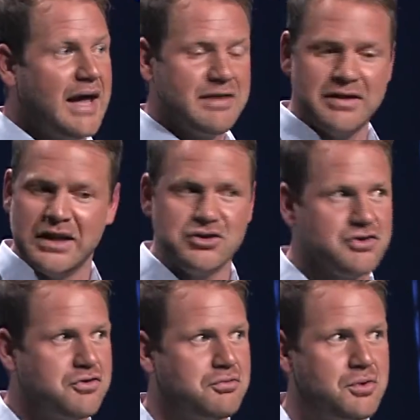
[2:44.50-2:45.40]
and then they
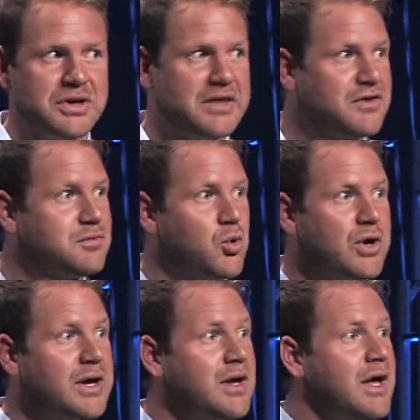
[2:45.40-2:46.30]
just threw it in this
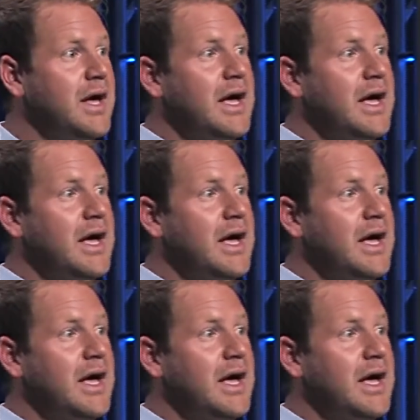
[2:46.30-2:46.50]
morning.